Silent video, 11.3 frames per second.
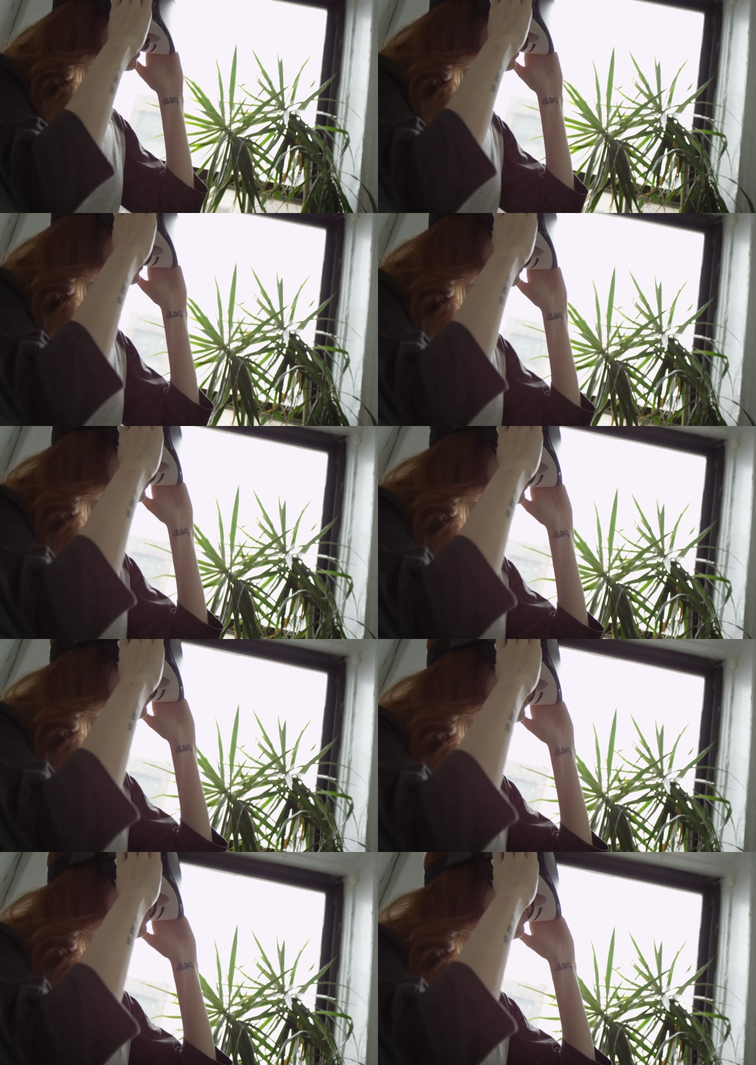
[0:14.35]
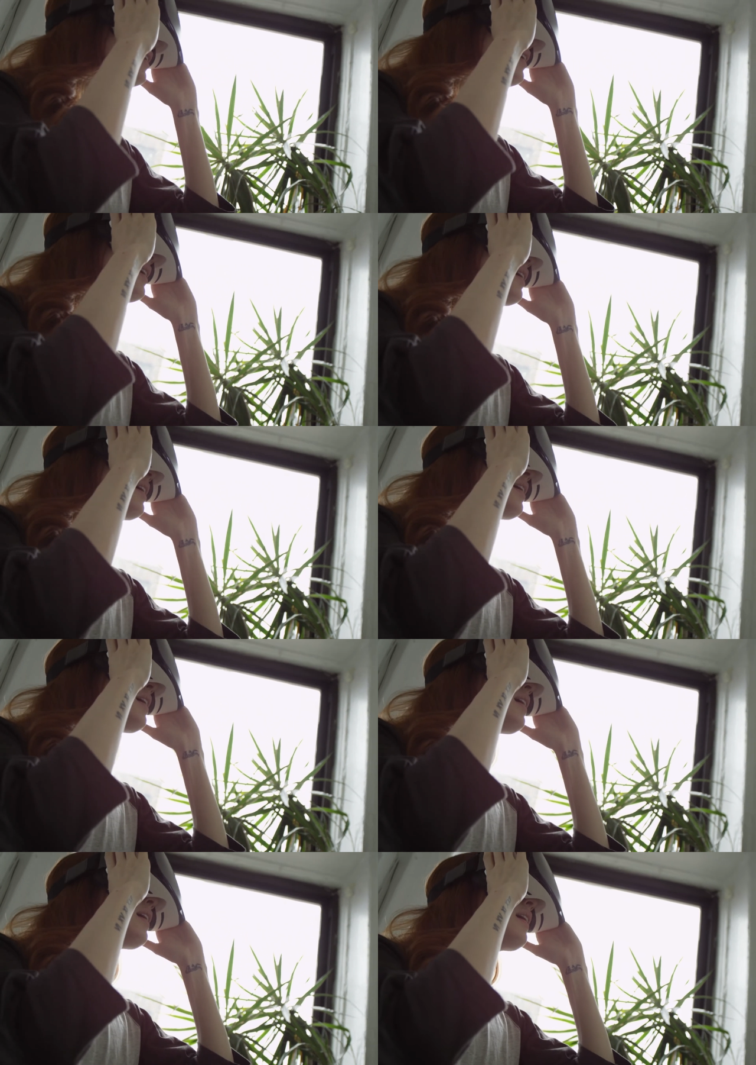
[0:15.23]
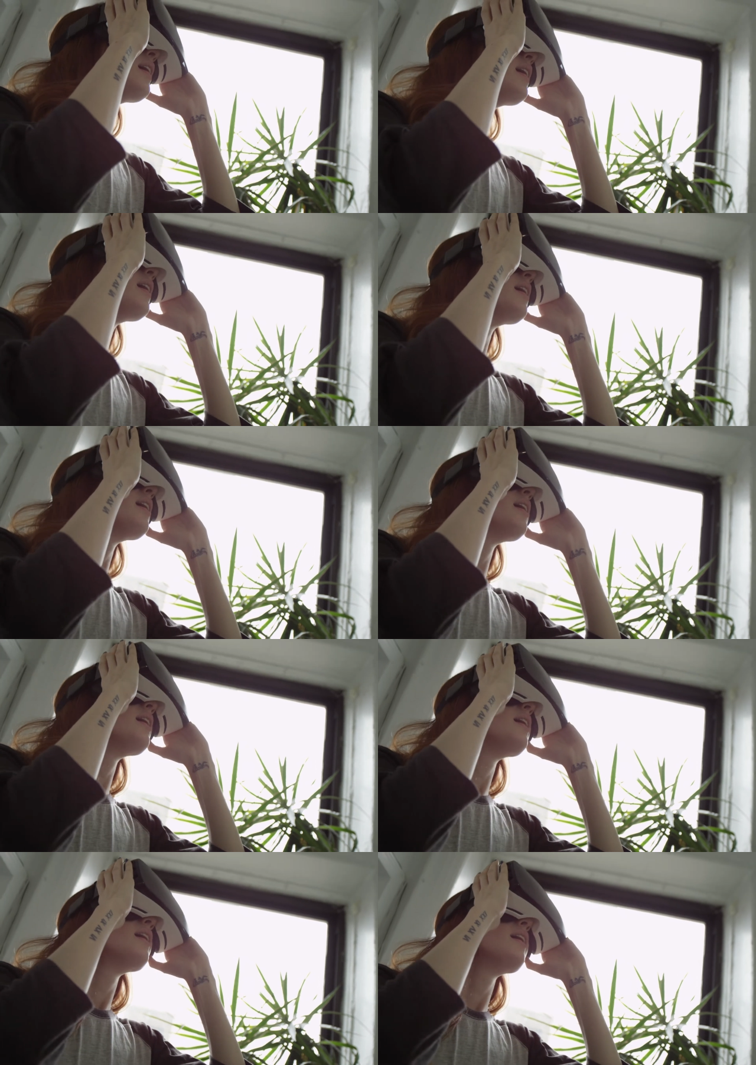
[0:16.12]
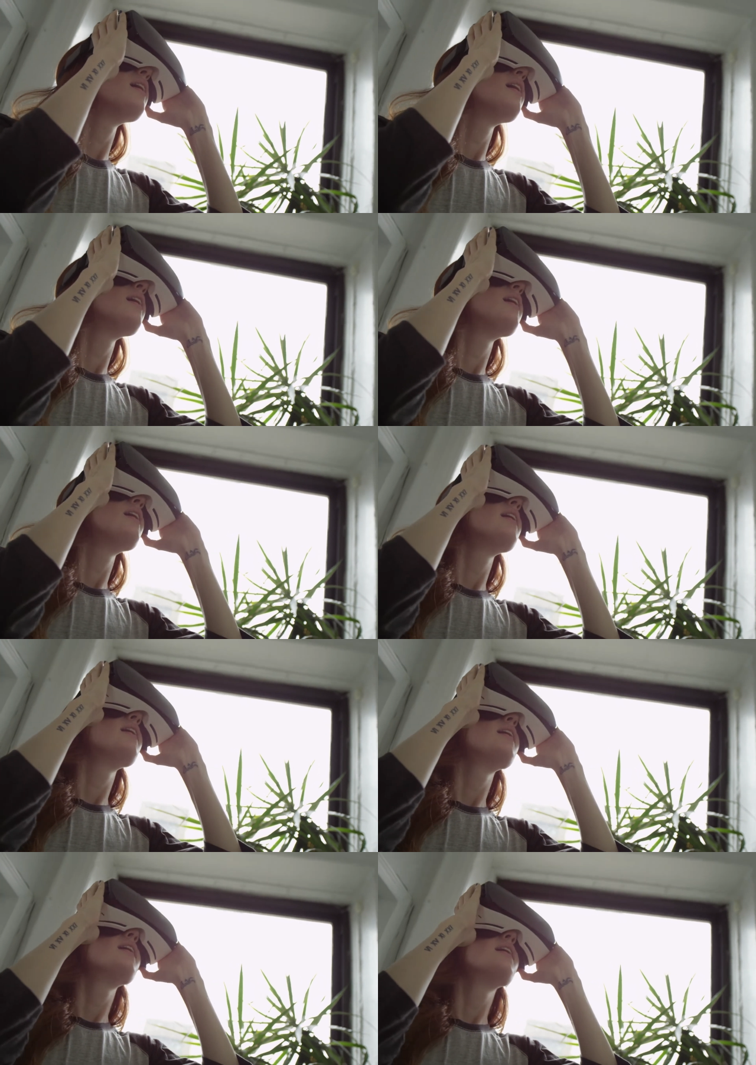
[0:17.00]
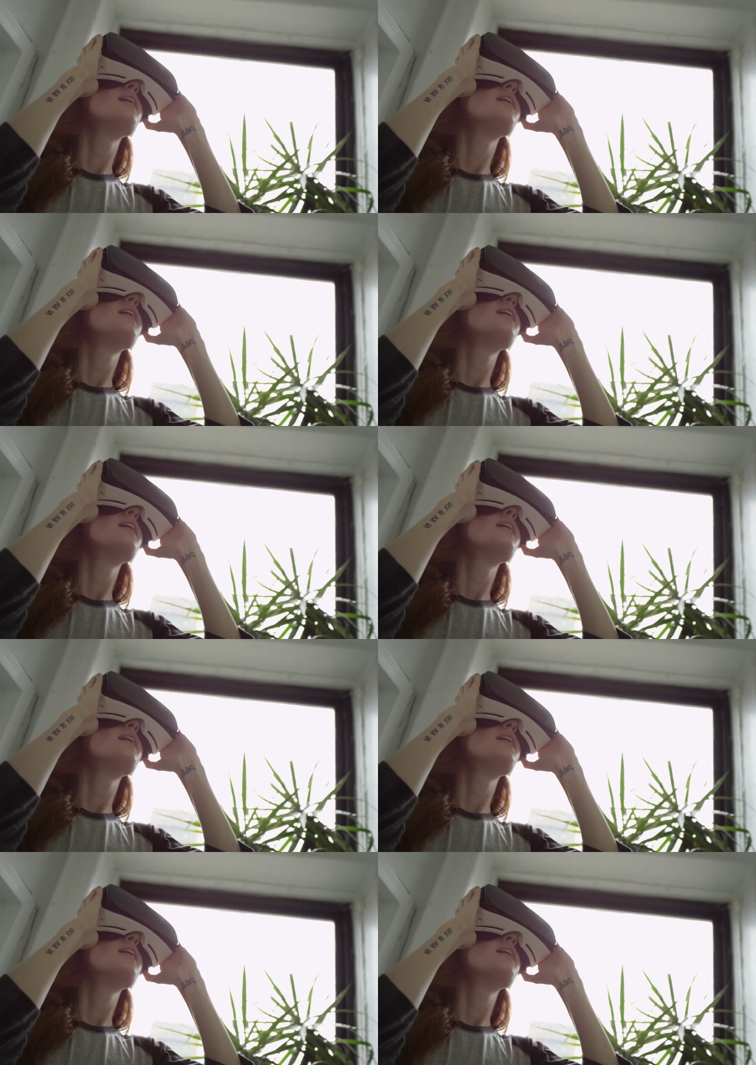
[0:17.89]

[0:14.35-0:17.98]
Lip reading: [unreadable: no face in view]